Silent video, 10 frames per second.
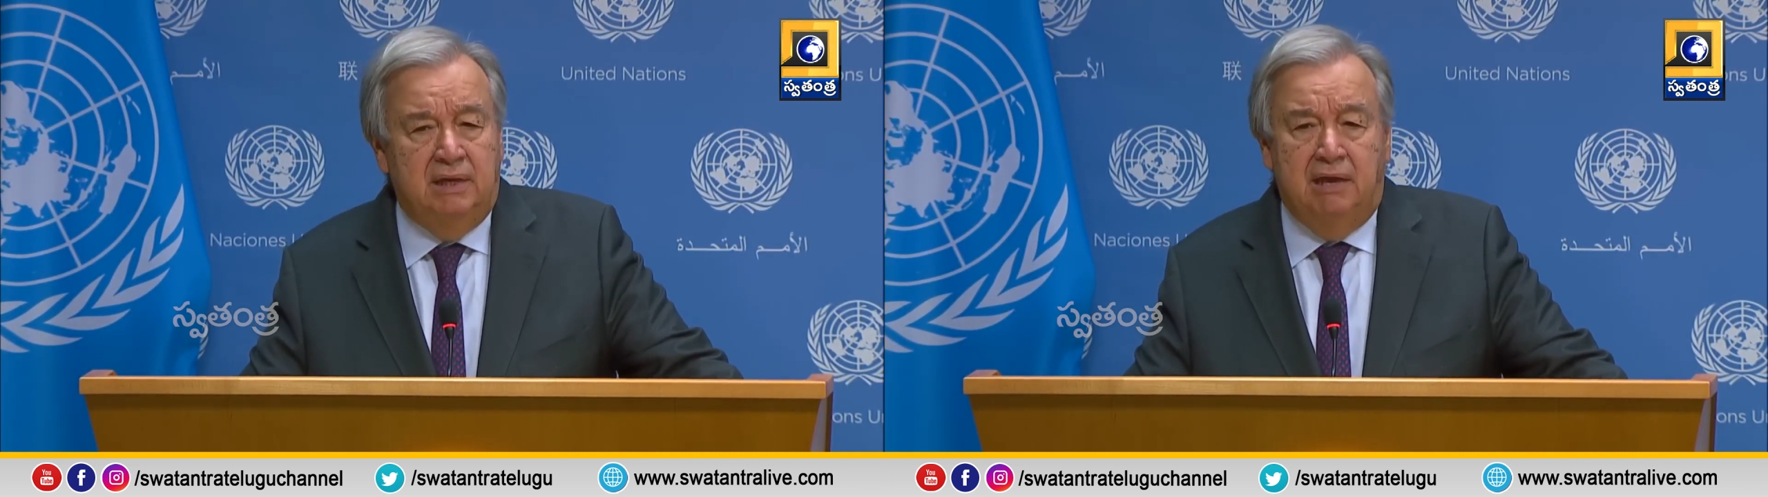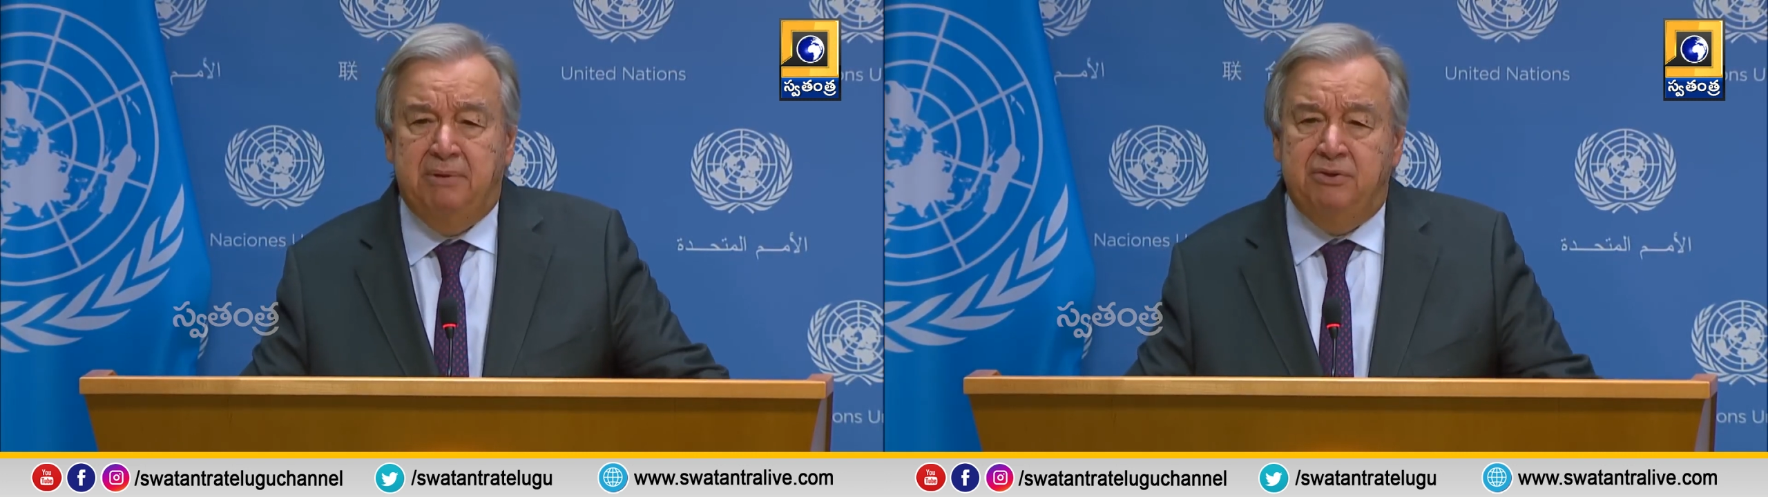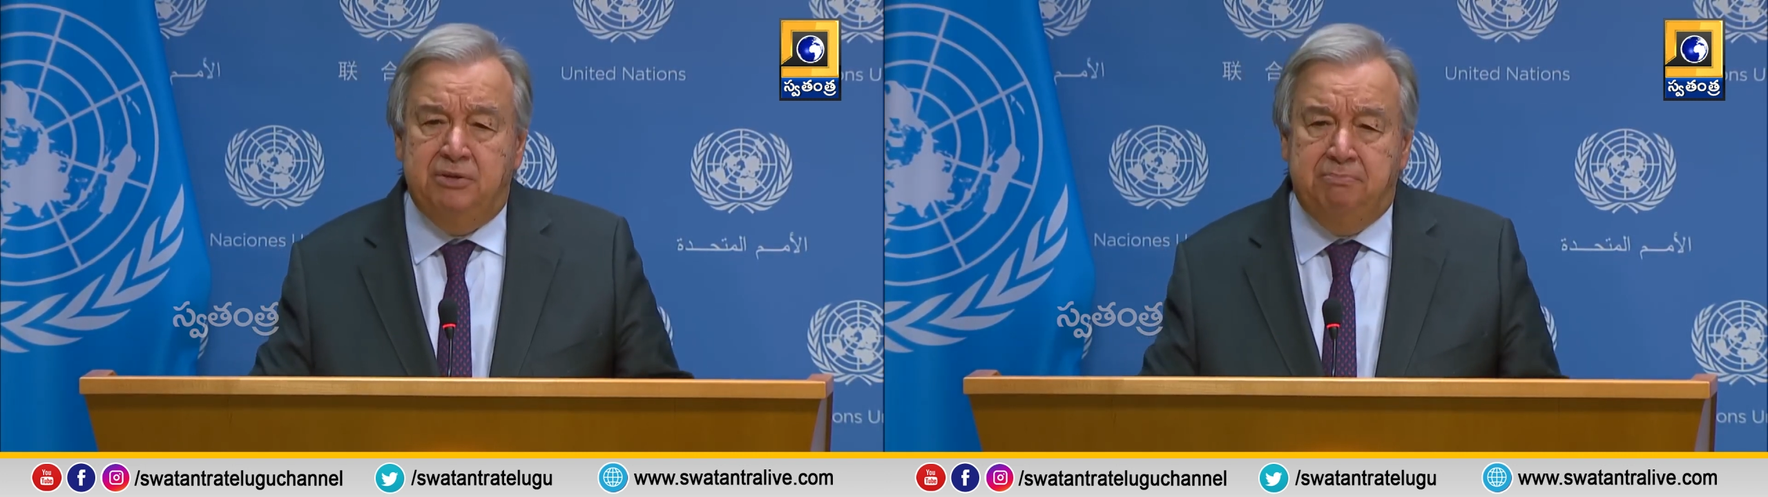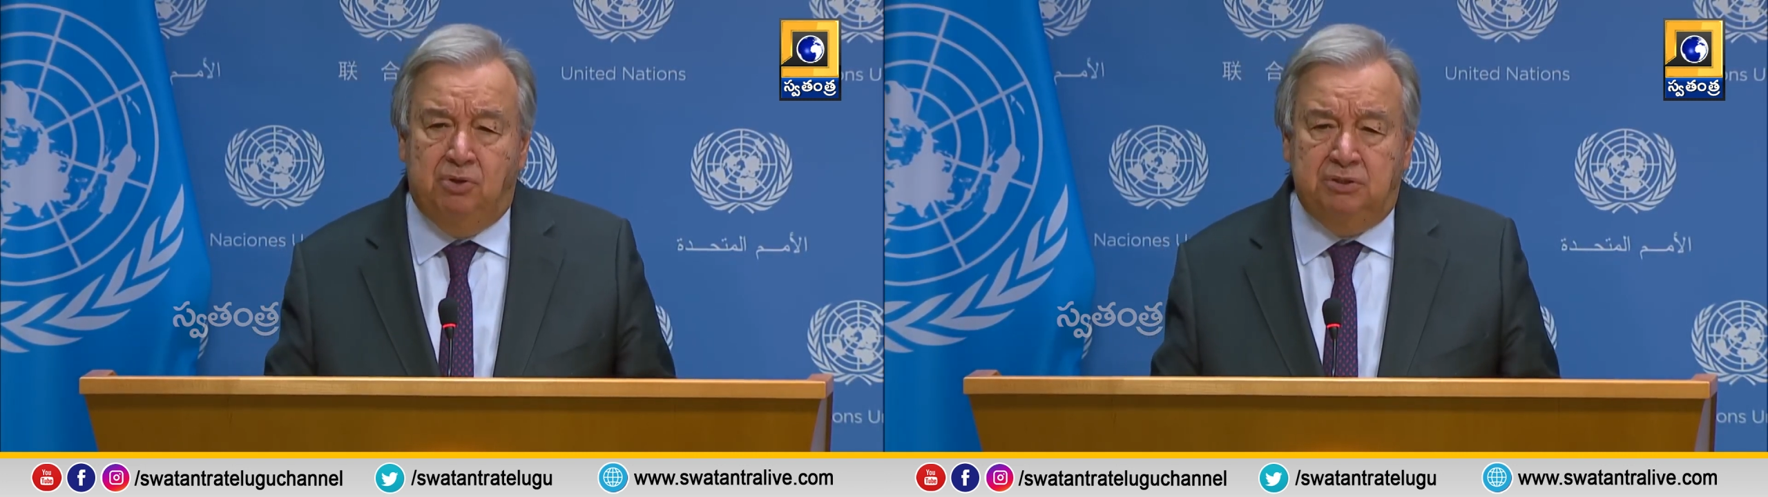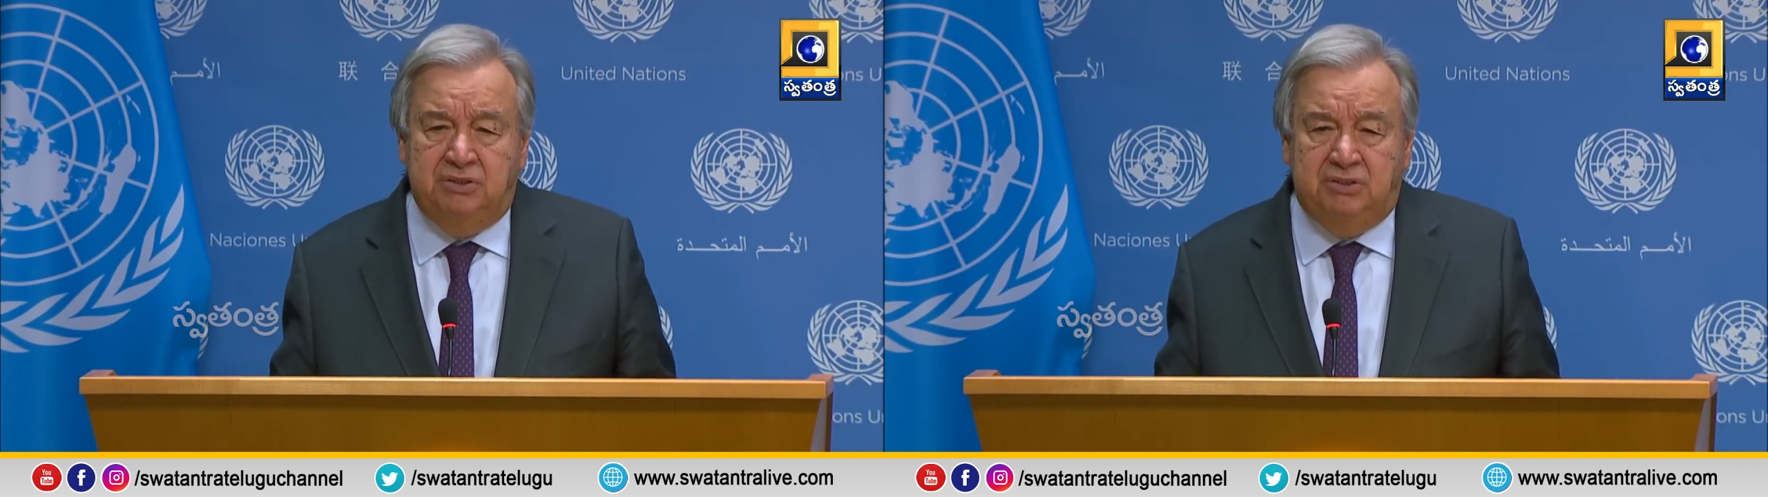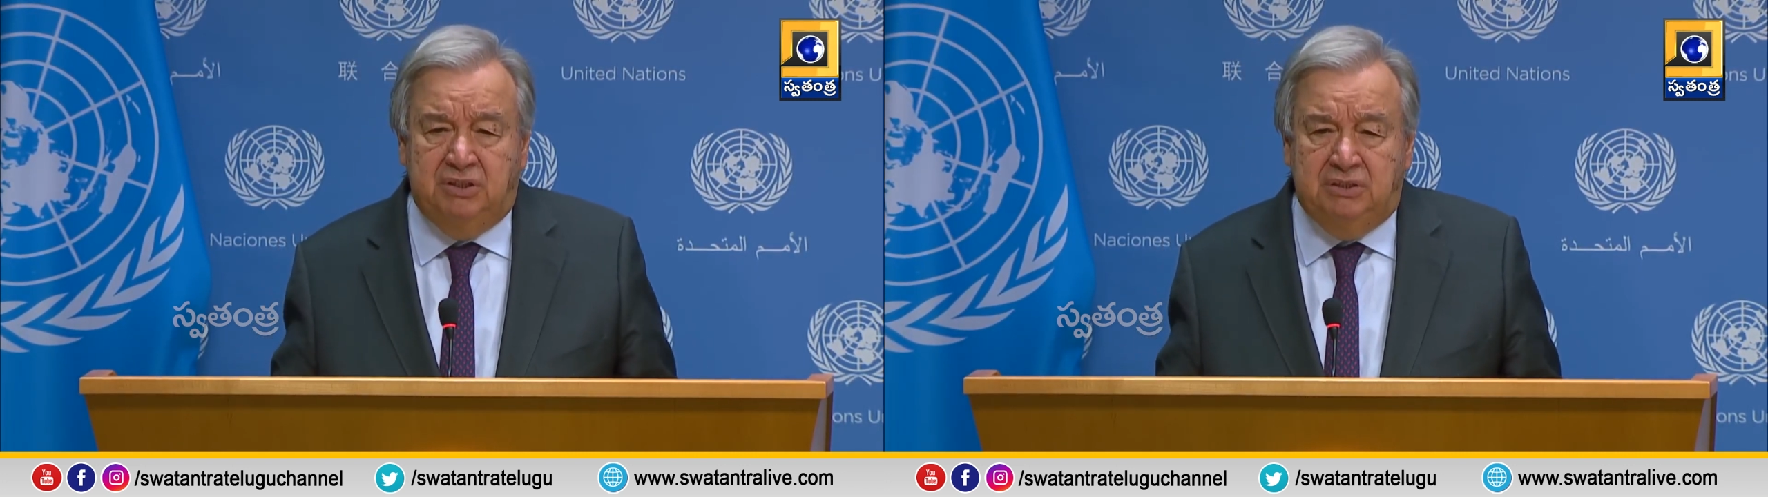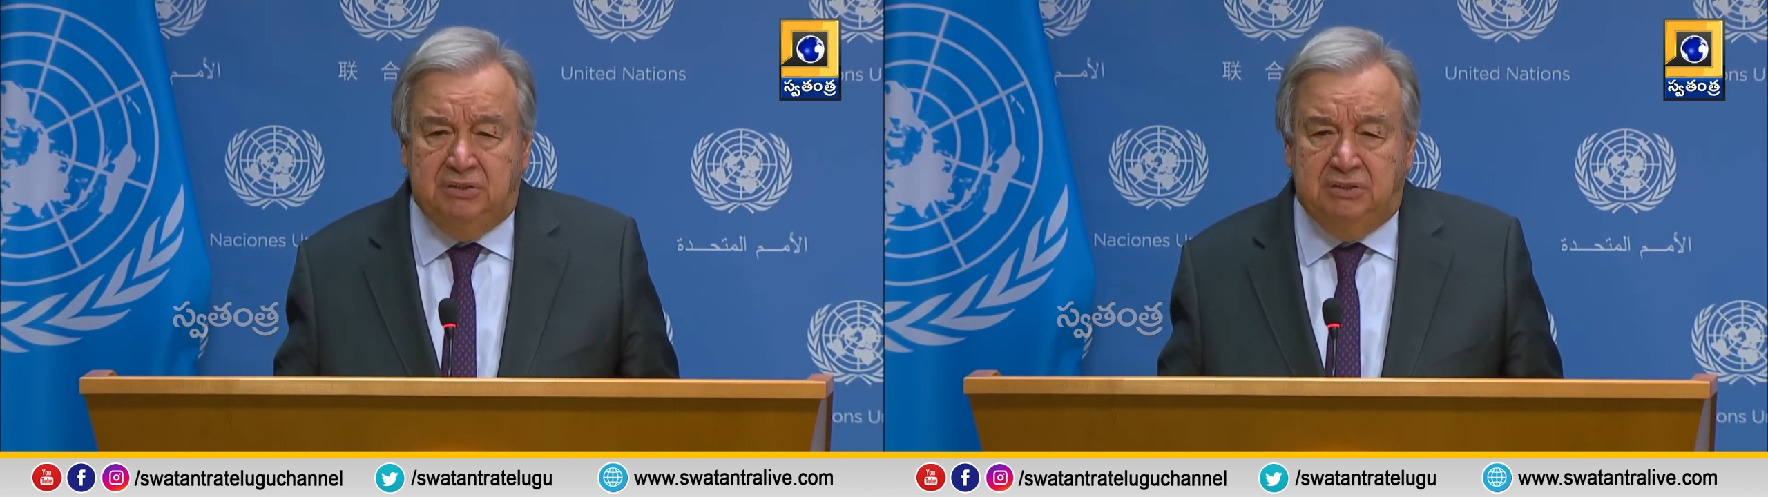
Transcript: have been reported